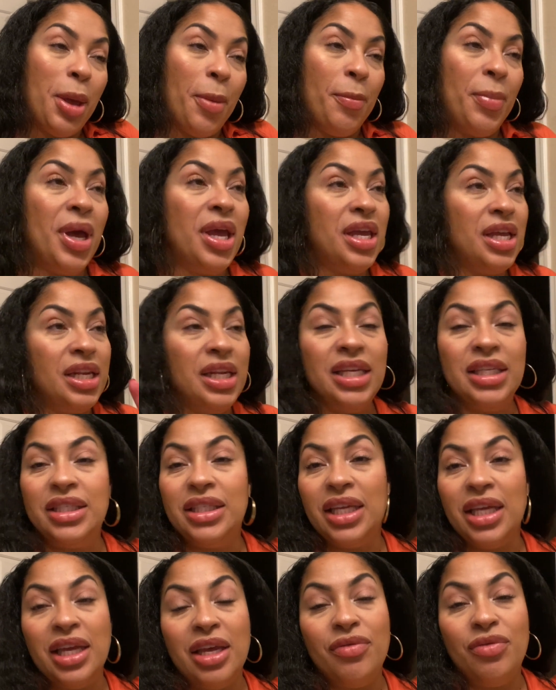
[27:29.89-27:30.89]
But
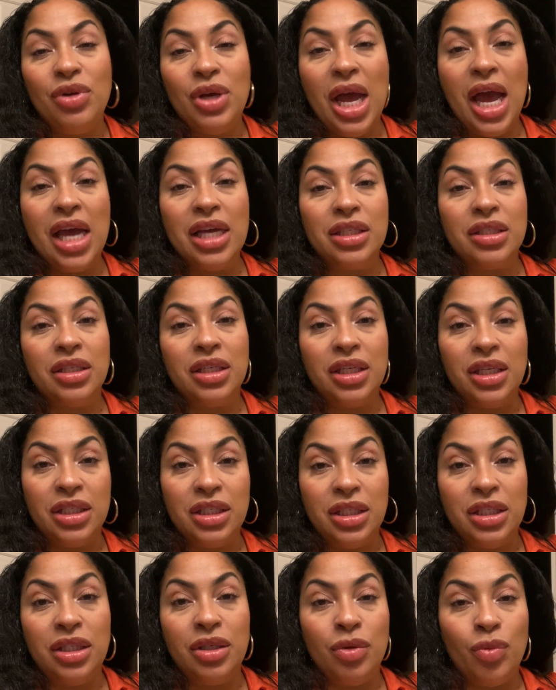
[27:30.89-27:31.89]
listen, if you guys
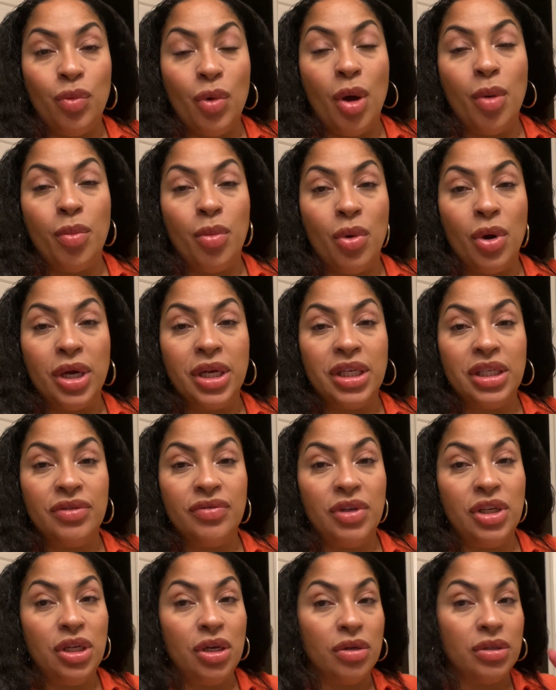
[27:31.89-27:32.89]
could want more of these
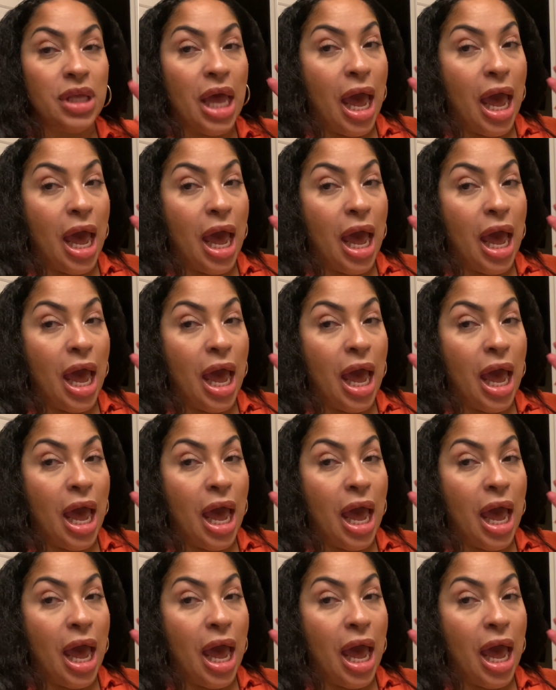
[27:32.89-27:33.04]
videos,